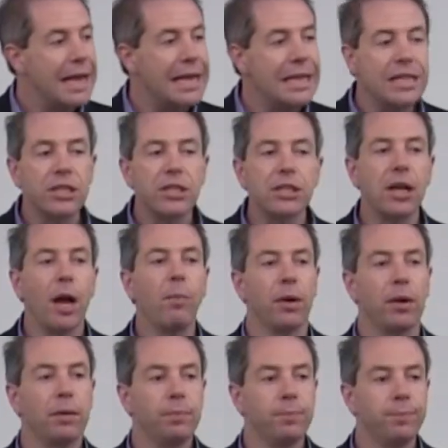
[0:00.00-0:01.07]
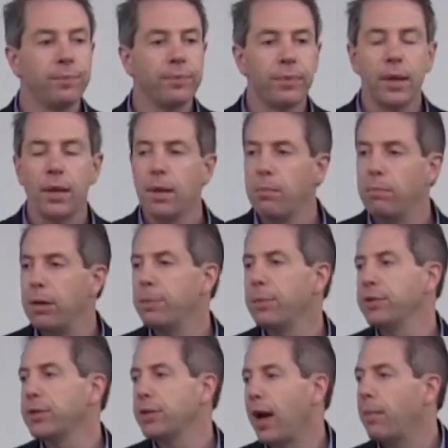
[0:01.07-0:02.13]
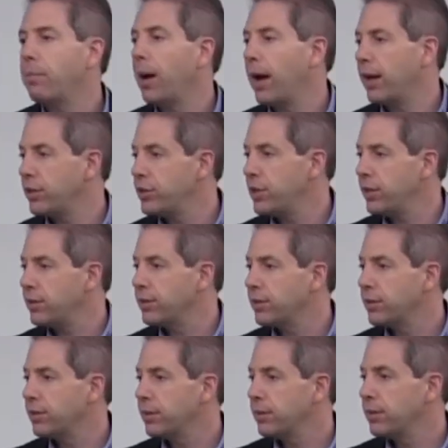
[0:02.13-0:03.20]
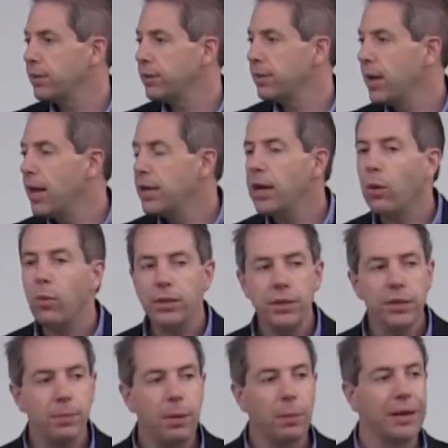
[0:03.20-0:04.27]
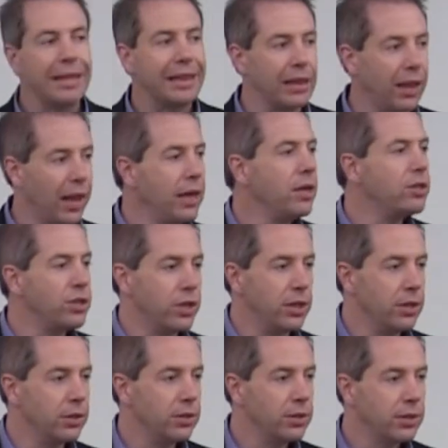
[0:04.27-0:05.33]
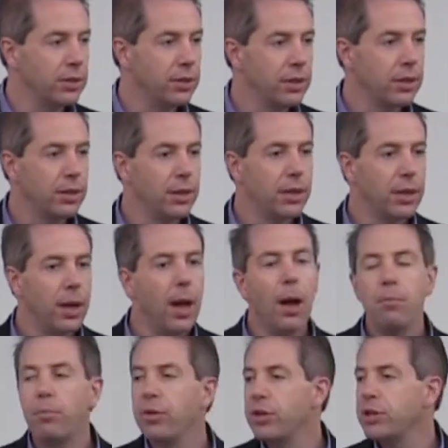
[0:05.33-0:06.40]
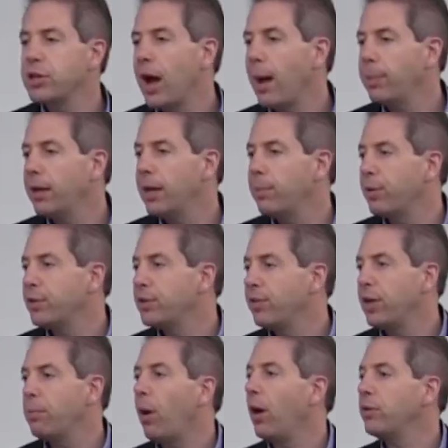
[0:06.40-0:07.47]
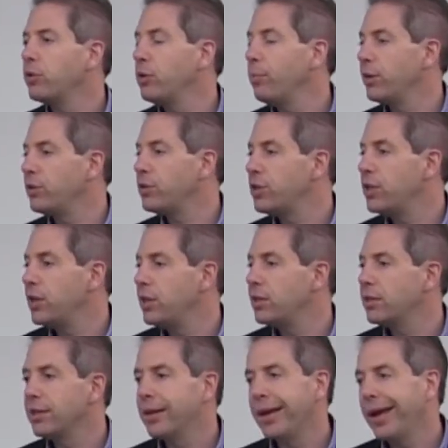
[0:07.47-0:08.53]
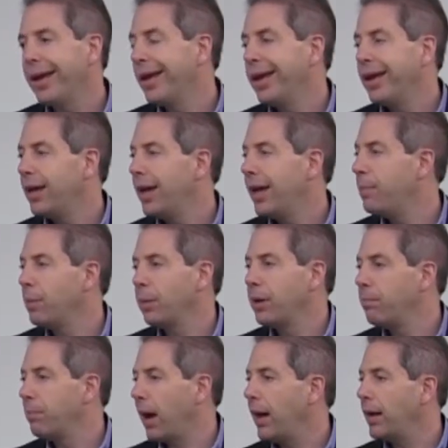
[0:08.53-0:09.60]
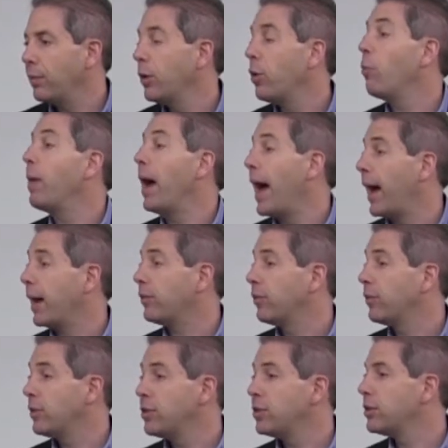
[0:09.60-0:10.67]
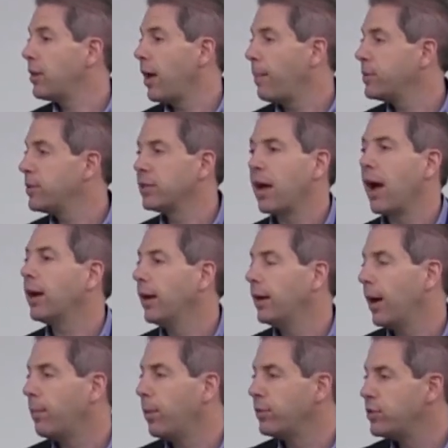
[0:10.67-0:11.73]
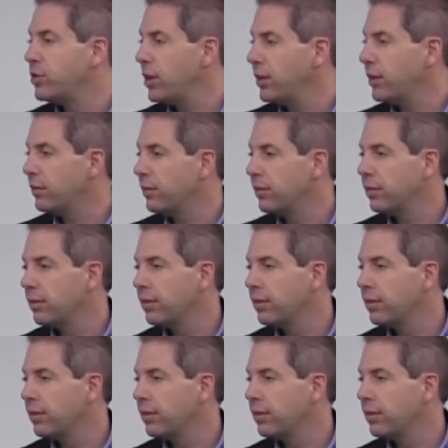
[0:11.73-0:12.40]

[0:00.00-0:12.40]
In the summer, people stopped buying cheese. Now, it wasn't that people didn't like cheese, but the shopkeepers, if they bought too much cheese and people didn't buy it, it would go bad. So they just stopped stocking up on cheese.